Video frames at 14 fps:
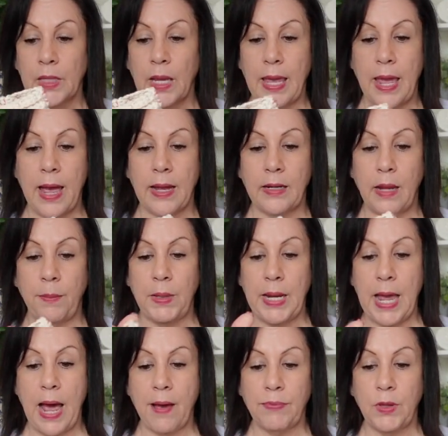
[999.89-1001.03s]
And I'm going to
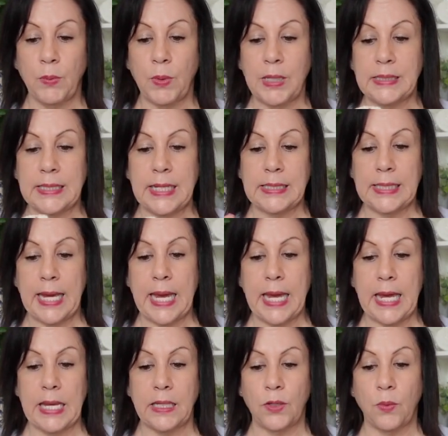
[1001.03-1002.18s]
have the ones that
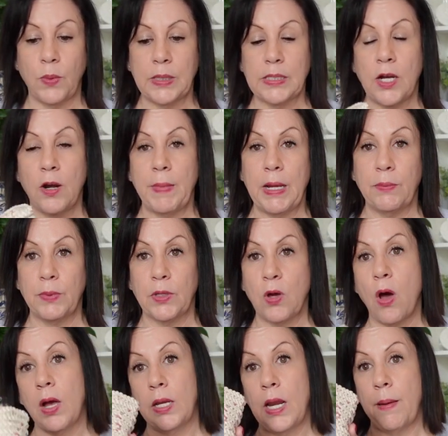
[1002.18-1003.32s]
say, the ones that are made with
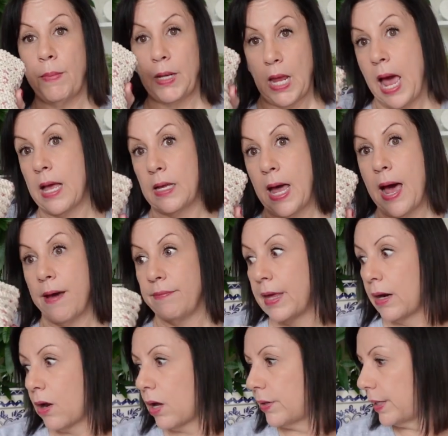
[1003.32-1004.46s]
cotton, I'm going to have
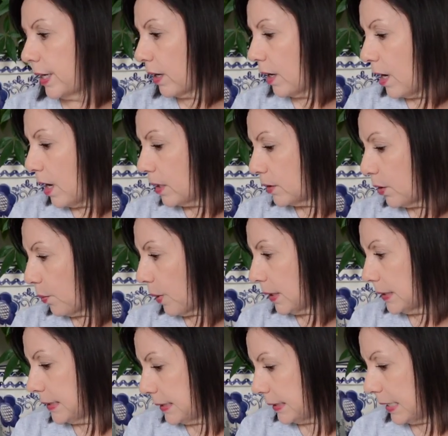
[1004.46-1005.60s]
that on there. The
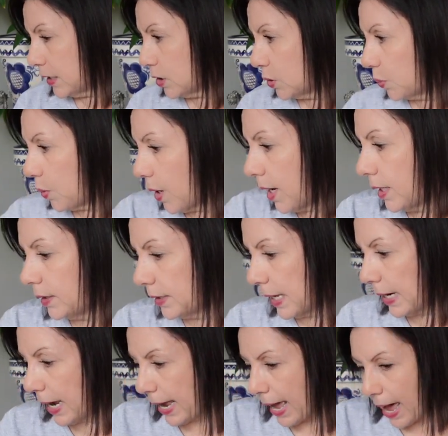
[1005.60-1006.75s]
ones, this one that
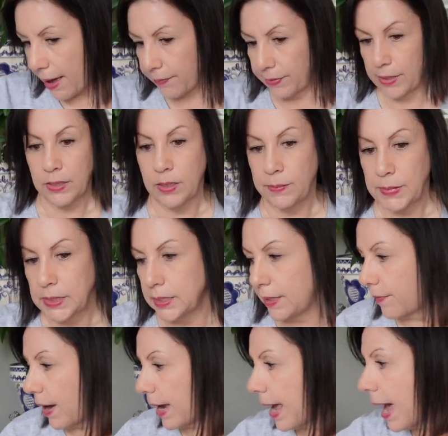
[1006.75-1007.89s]
I have here, let me see if
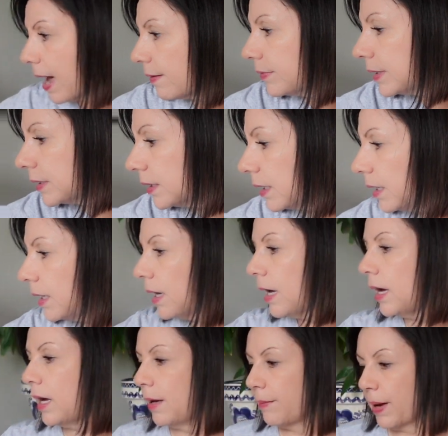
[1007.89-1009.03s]
I have the,
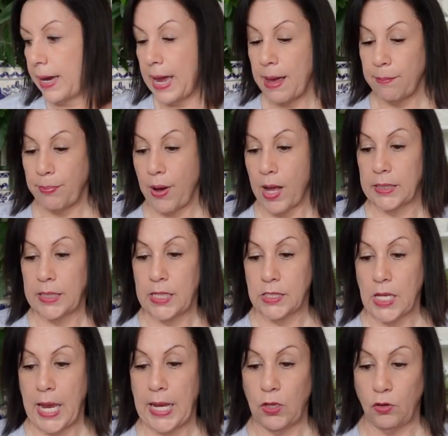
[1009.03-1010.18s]
I had bought this
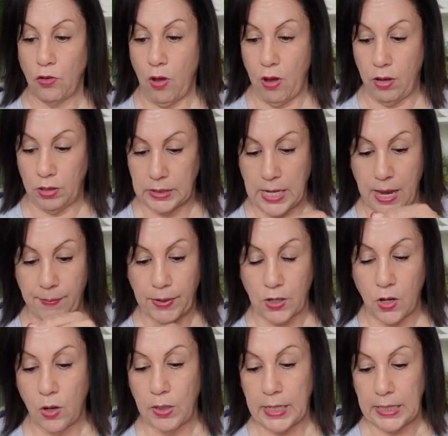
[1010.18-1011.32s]
a long time
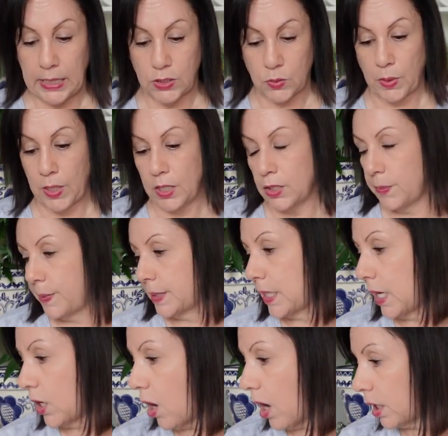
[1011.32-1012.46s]
ago, and it's
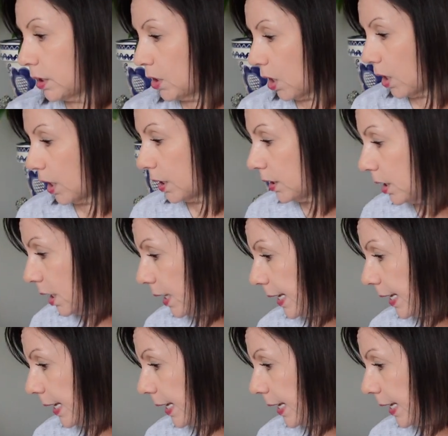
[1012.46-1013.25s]
100% cotton yarn.